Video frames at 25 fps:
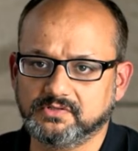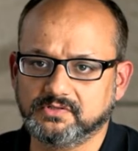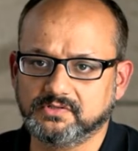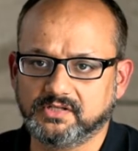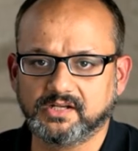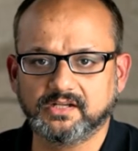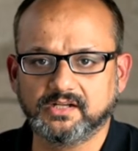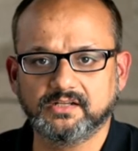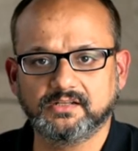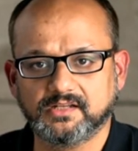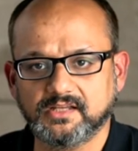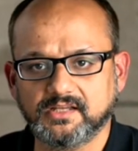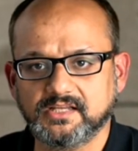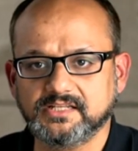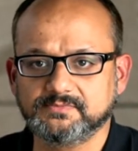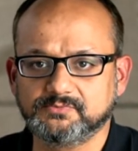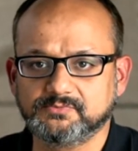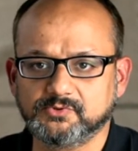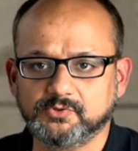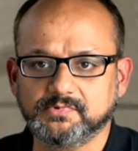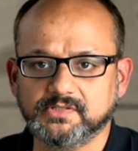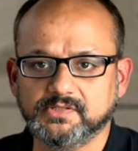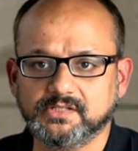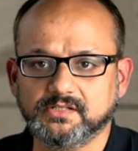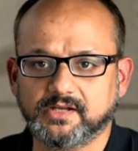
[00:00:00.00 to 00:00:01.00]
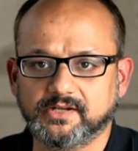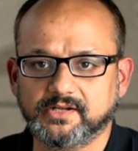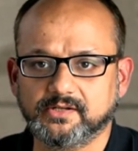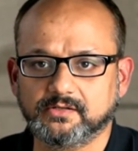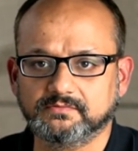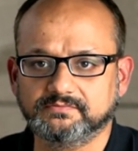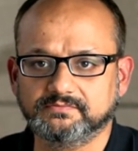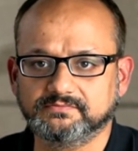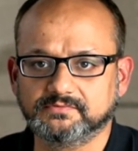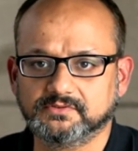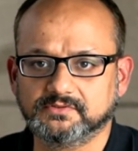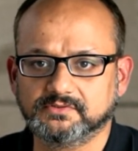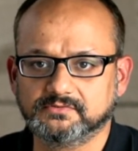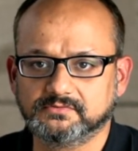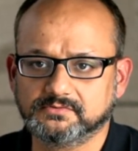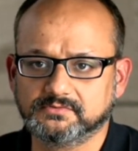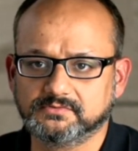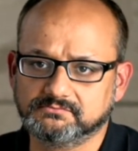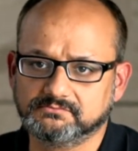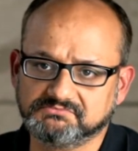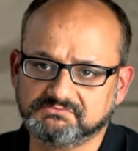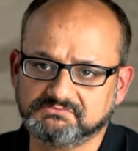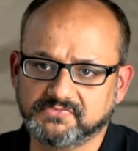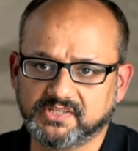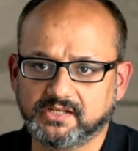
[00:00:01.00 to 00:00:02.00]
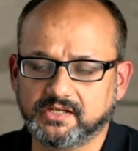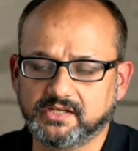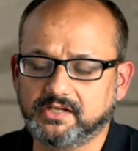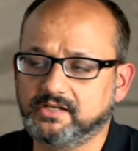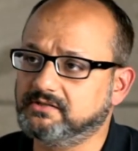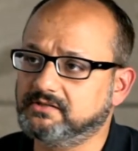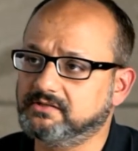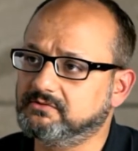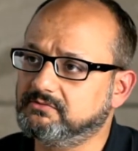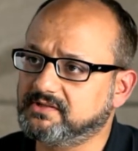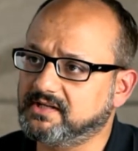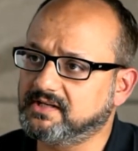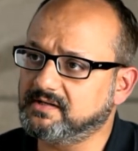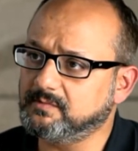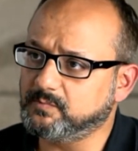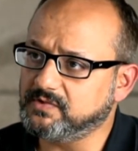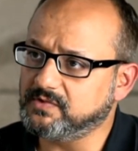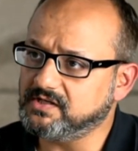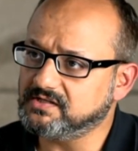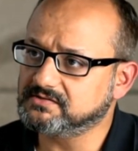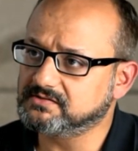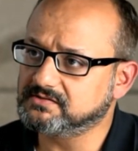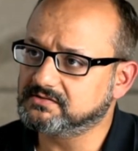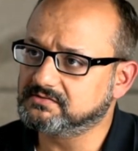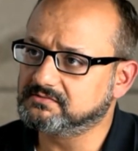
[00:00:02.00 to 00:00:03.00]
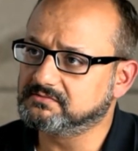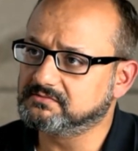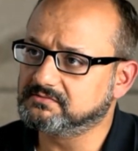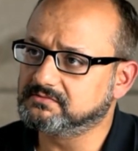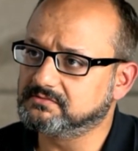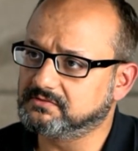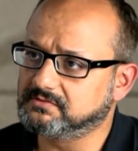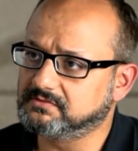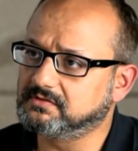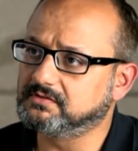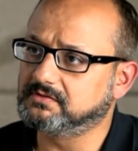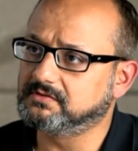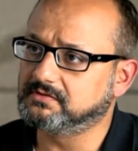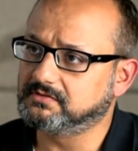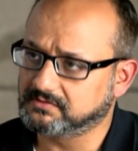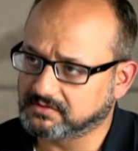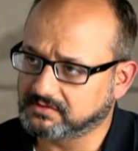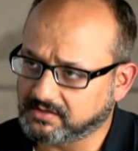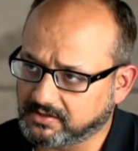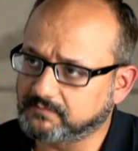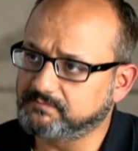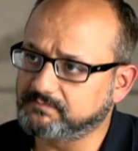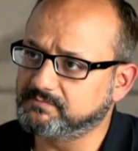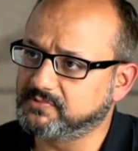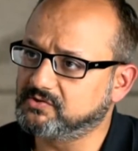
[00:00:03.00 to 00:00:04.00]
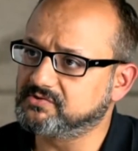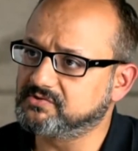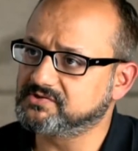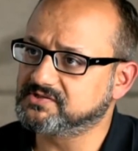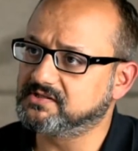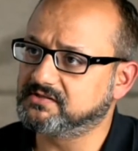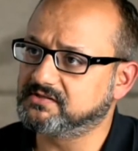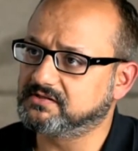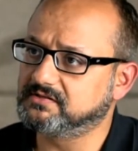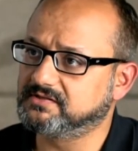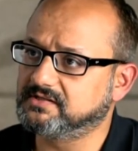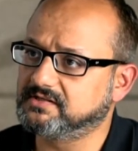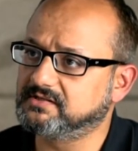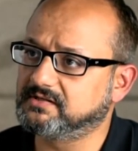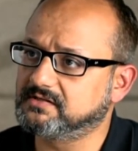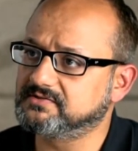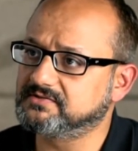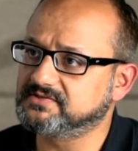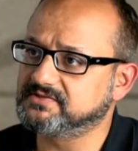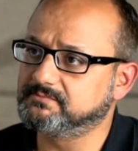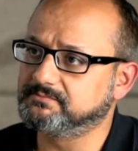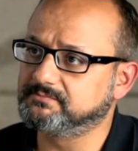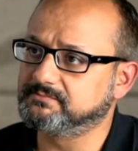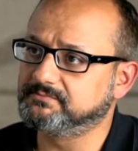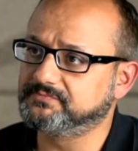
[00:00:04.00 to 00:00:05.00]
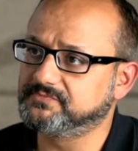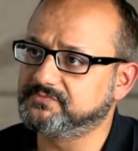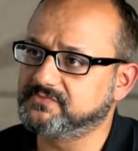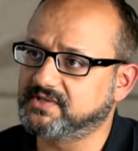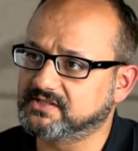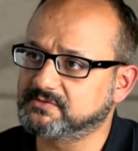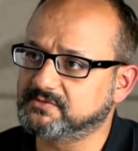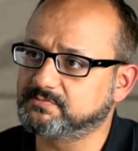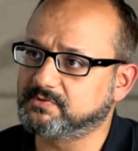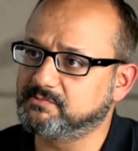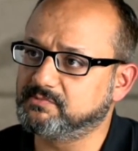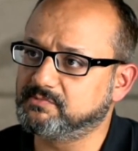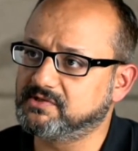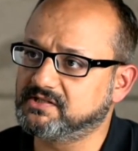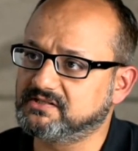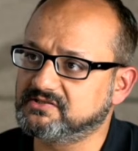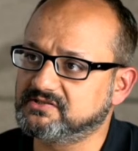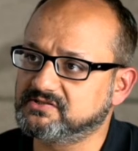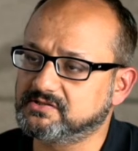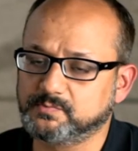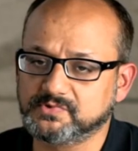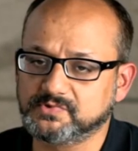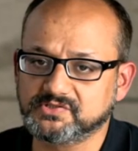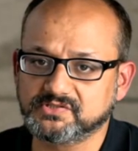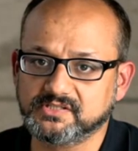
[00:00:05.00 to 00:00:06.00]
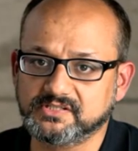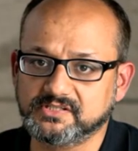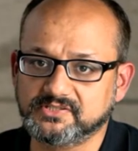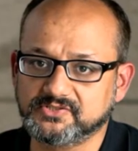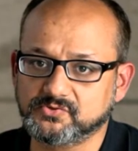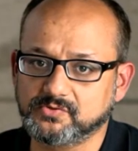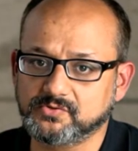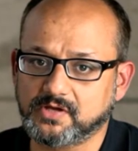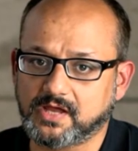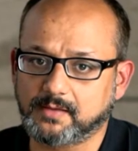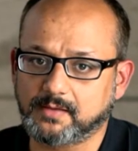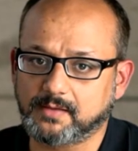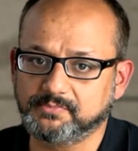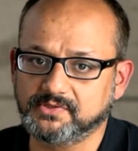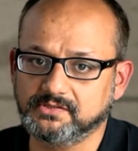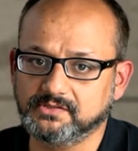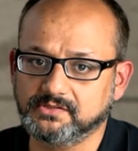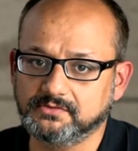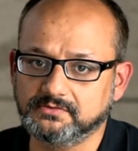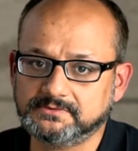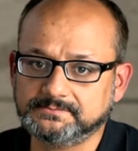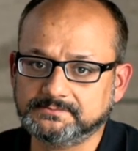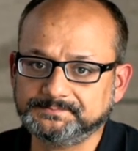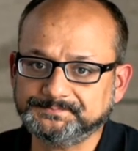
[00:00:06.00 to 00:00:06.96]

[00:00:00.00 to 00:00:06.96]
it takes probably kind of 8 to 10 weeks, kind of, because there are some experimentation which needs to happen.